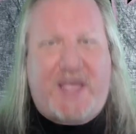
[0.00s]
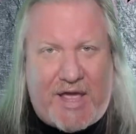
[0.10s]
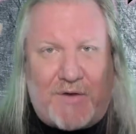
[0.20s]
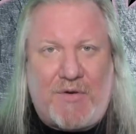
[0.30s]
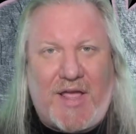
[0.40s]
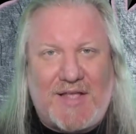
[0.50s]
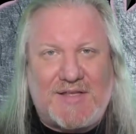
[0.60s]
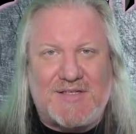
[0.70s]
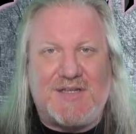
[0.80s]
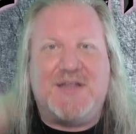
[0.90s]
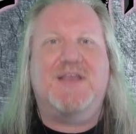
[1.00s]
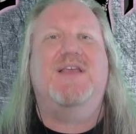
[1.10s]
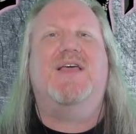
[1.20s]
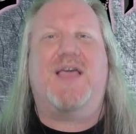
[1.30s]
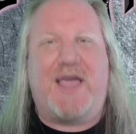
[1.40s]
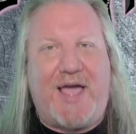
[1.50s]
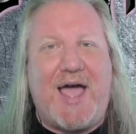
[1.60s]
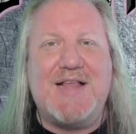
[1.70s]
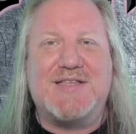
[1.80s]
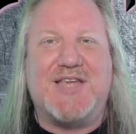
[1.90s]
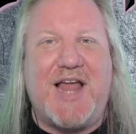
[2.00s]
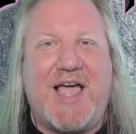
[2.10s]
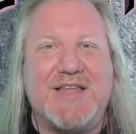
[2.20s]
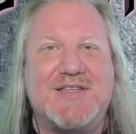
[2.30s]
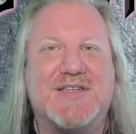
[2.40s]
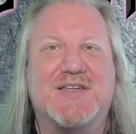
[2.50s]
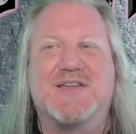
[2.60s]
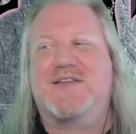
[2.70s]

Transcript: and Rants. And tonight!